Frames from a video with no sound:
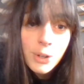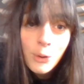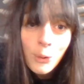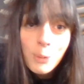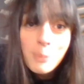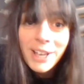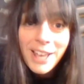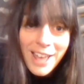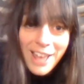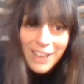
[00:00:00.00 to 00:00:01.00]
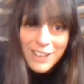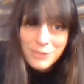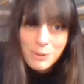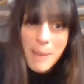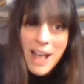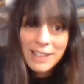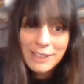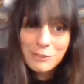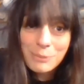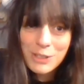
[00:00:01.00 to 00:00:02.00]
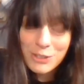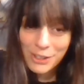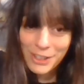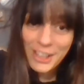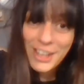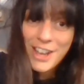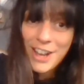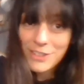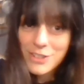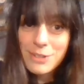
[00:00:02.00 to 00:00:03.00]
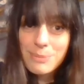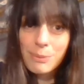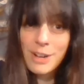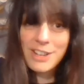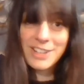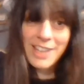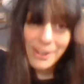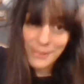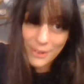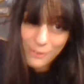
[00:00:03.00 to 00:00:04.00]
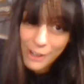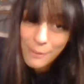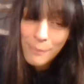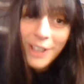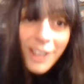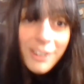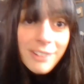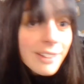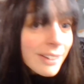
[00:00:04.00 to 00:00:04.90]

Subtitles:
All my hair is repelling from each other and spreading out around my head.